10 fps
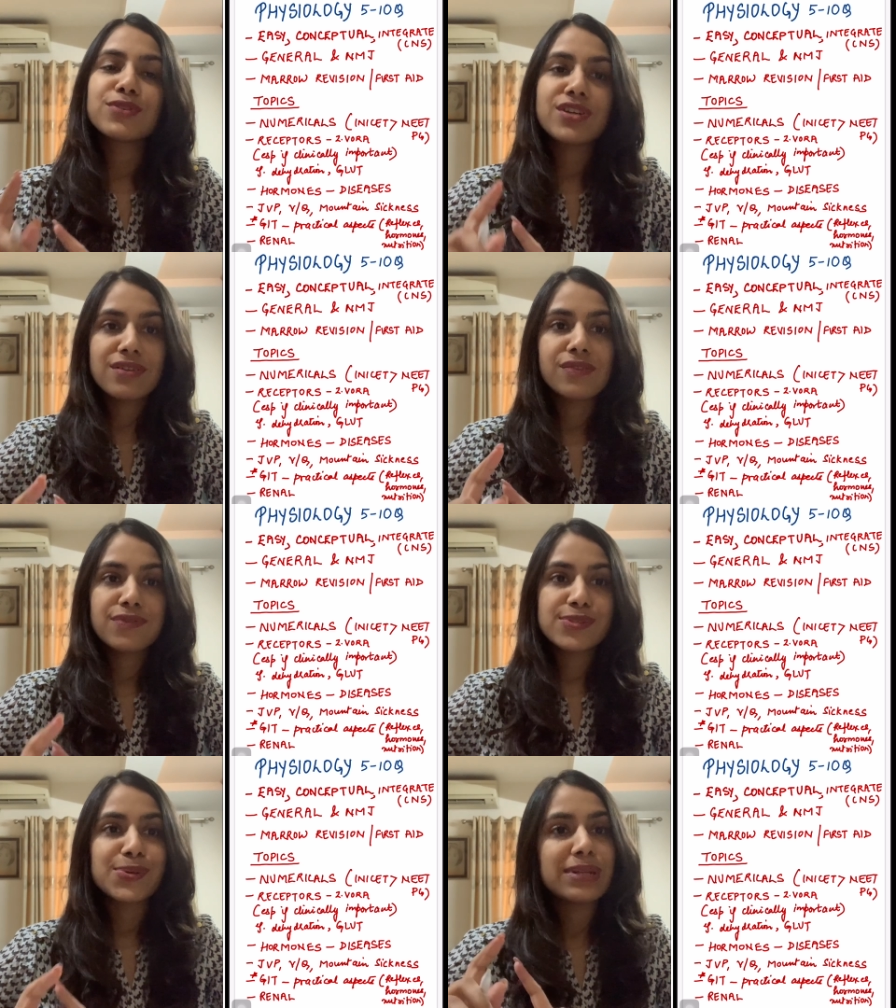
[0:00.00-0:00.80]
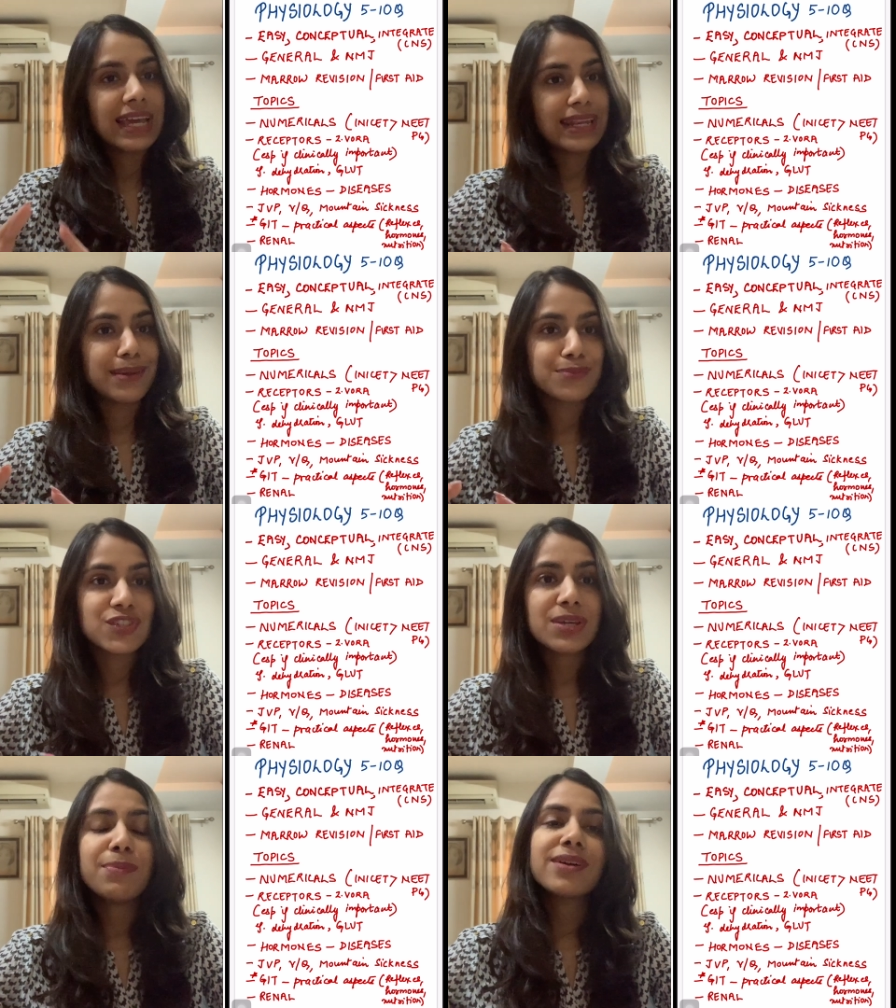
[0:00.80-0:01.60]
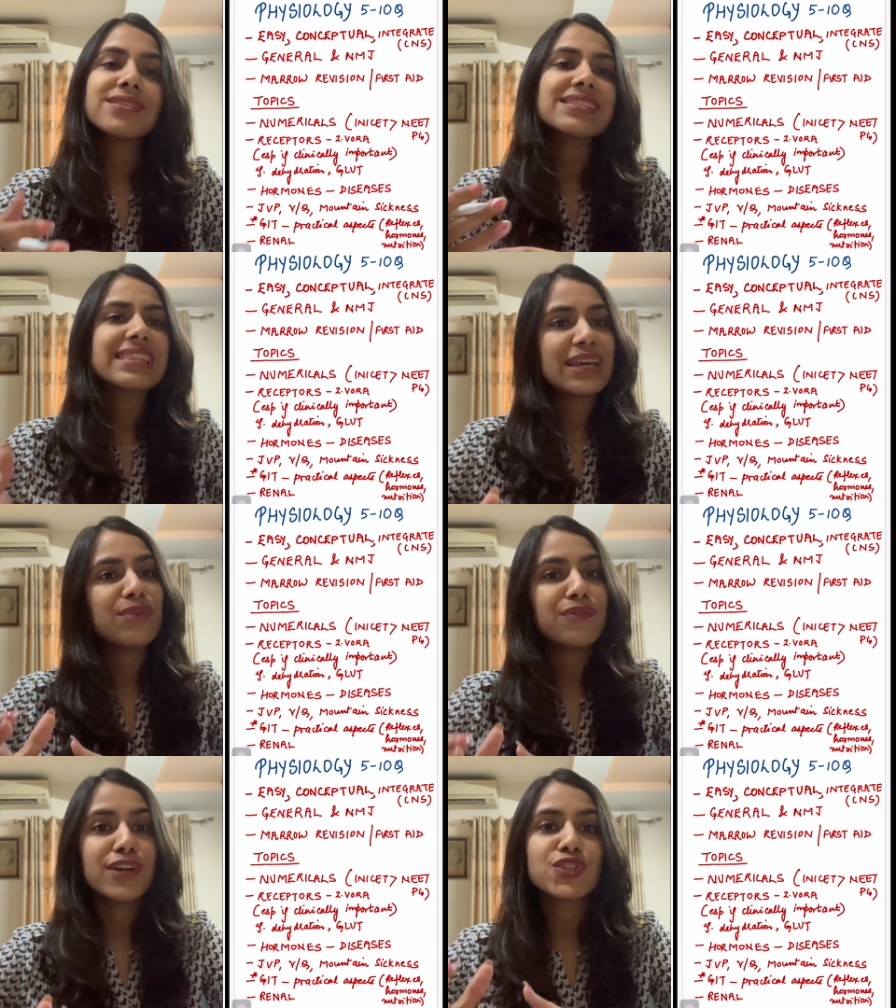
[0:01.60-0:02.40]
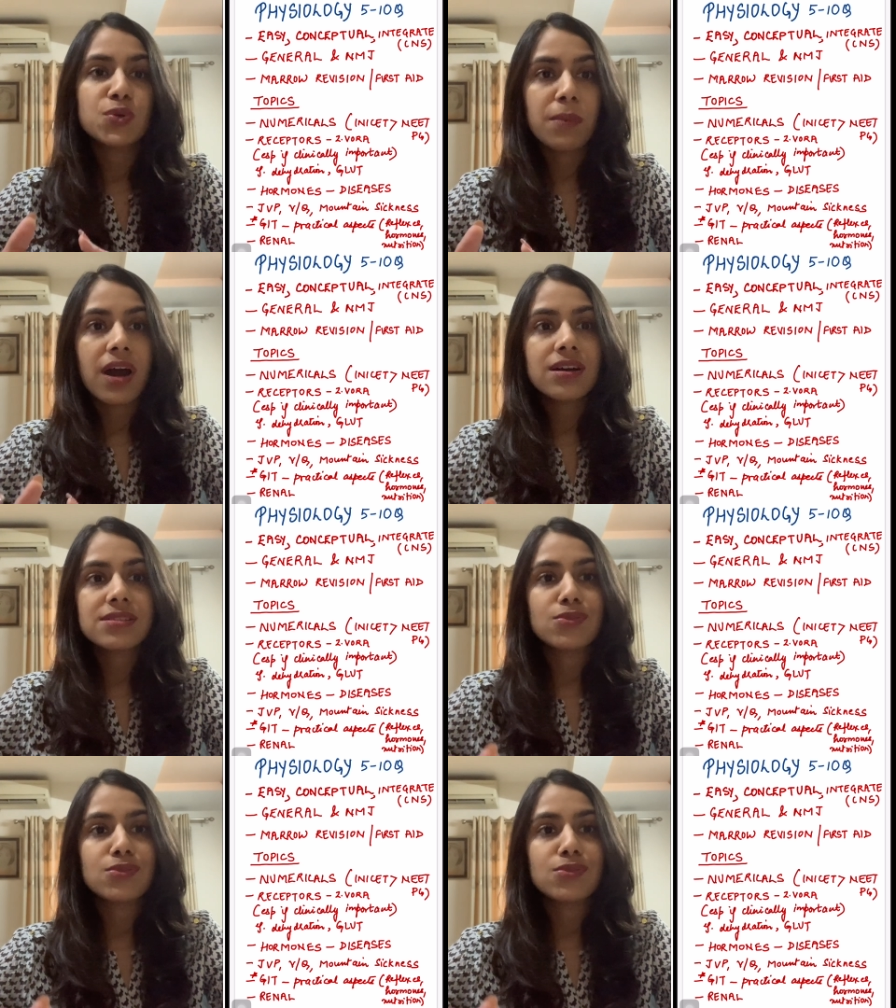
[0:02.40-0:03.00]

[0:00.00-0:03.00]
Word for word: general physio and NMJ because they will fetch you marks